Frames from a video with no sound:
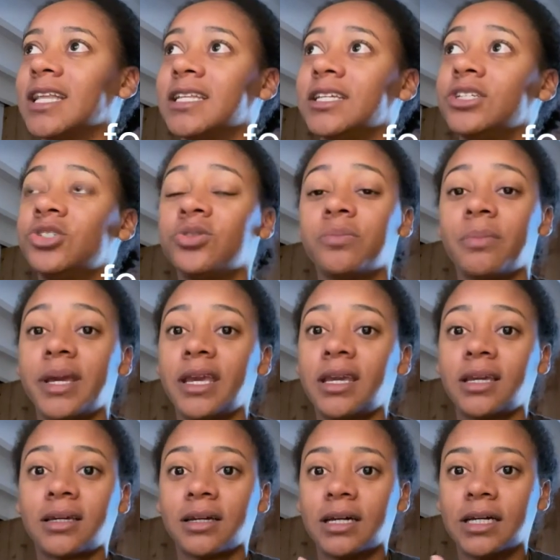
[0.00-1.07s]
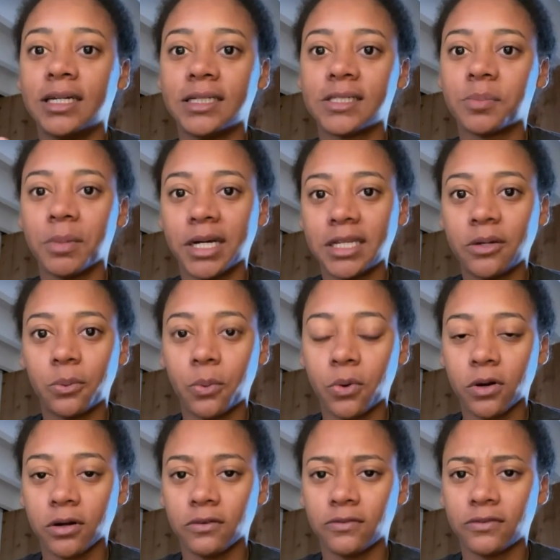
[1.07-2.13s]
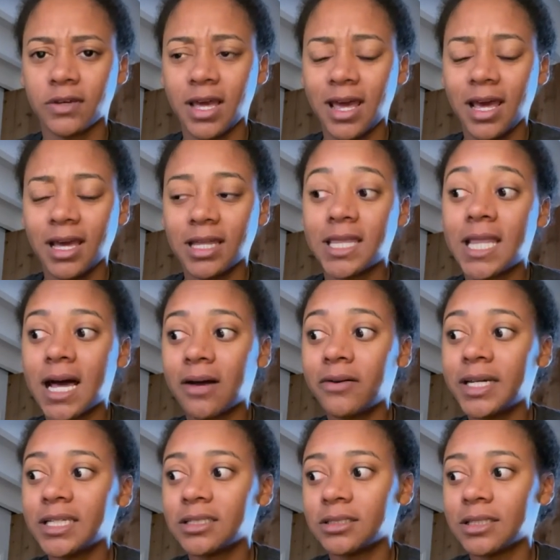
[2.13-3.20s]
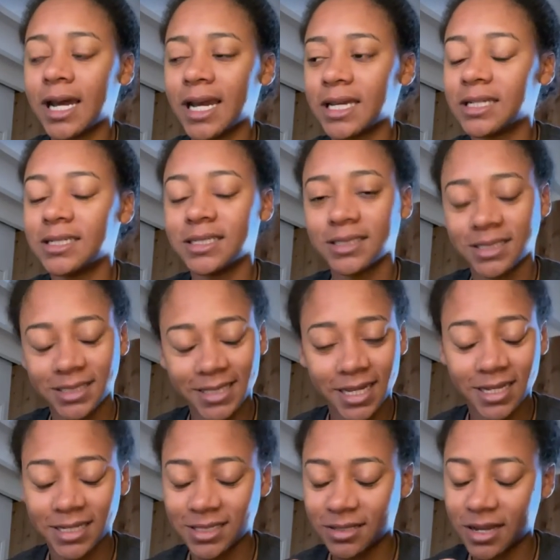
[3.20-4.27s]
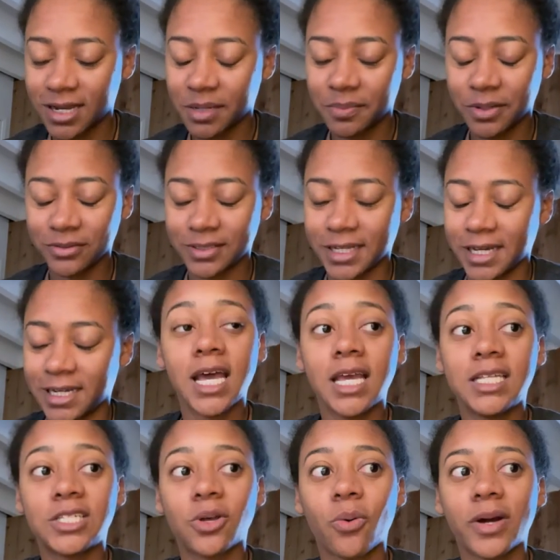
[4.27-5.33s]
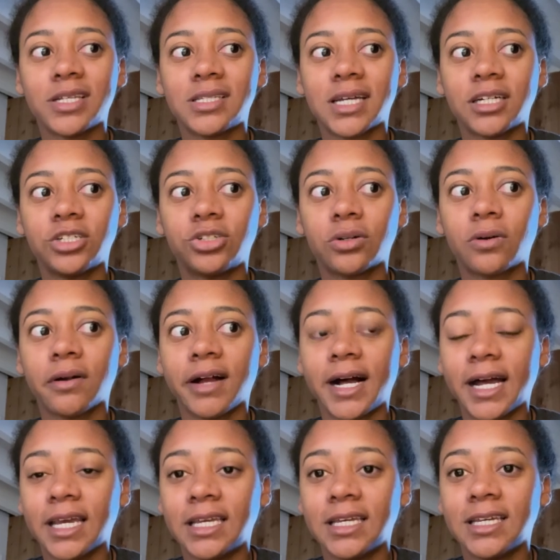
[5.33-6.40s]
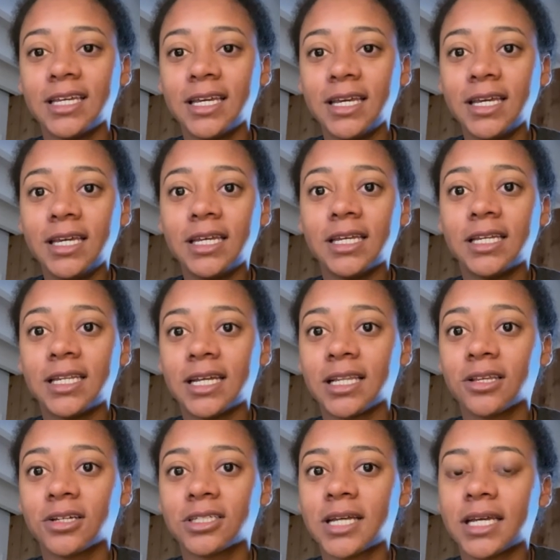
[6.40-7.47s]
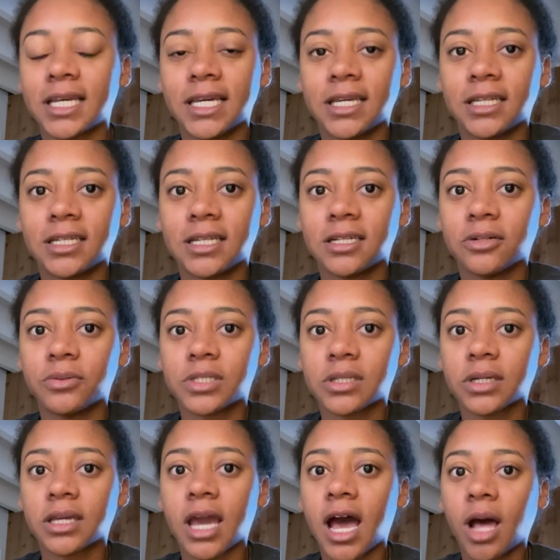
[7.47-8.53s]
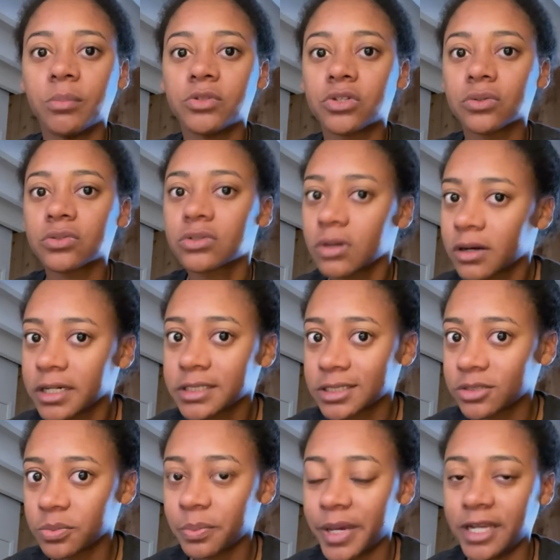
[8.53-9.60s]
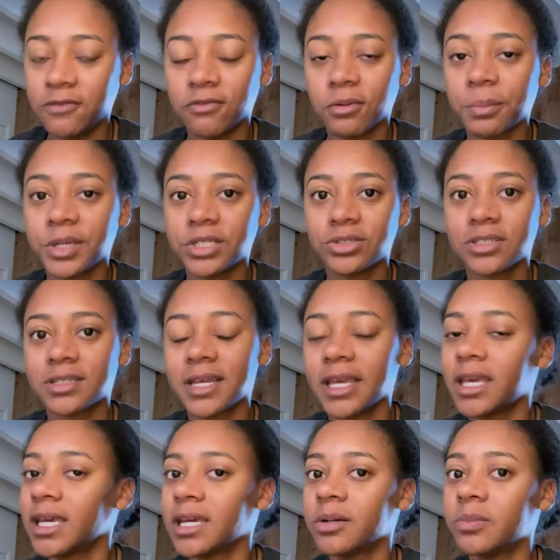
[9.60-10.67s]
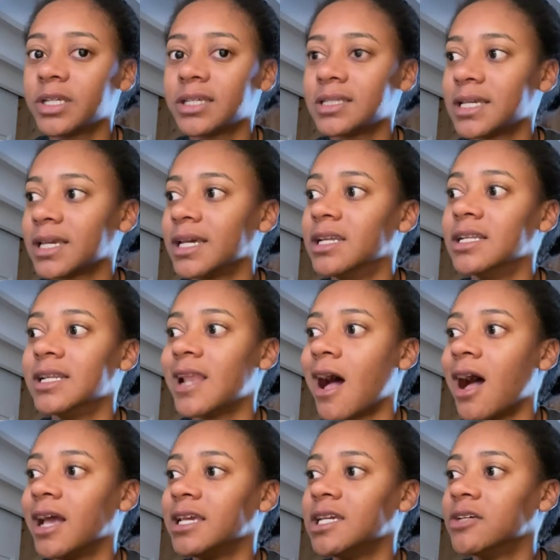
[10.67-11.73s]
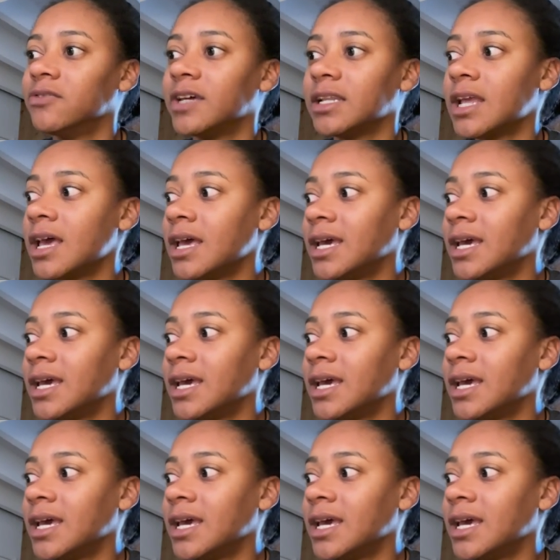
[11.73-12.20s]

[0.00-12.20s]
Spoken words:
need to make his money worth. Now I understand it's not about that. So I start to cry. And I looked at him and then I was like, I'm so sorry you paid for me to stay here, because I cannot even